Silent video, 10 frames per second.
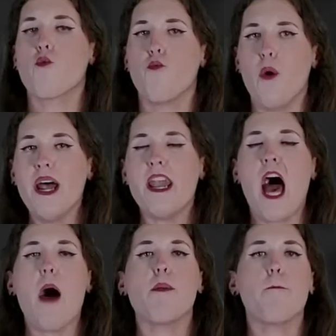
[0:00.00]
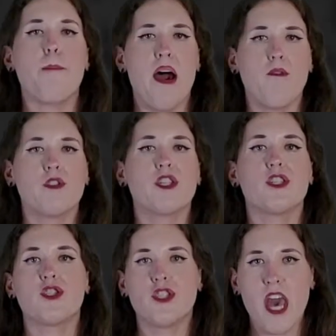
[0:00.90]
what I'm about to
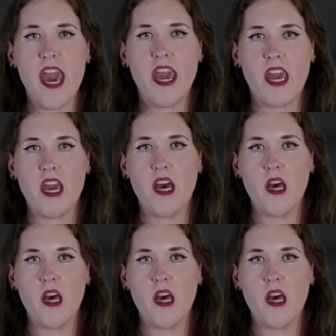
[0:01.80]
say.